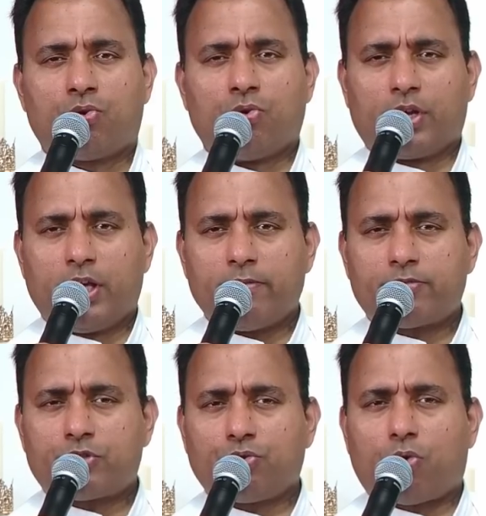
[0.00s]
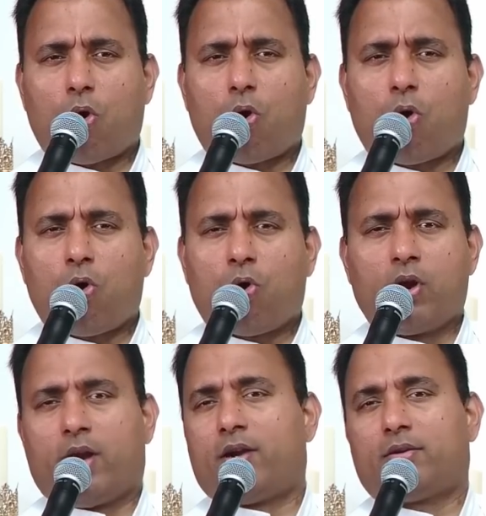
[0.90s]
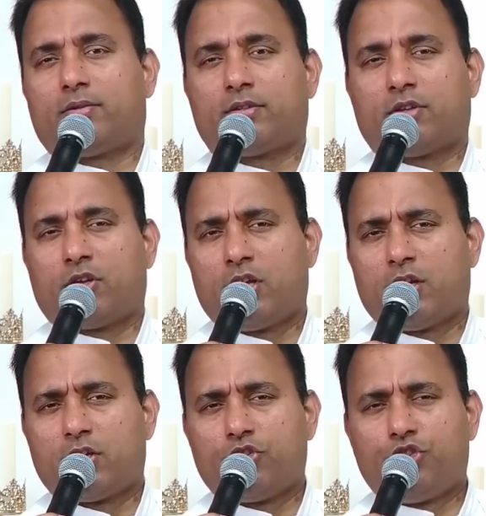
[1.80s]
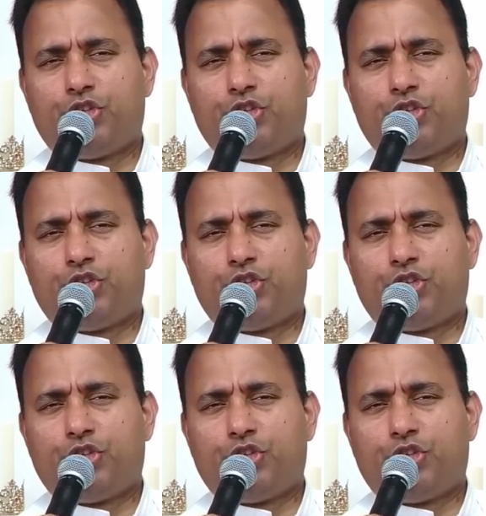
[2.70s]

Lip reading: Who gives to all.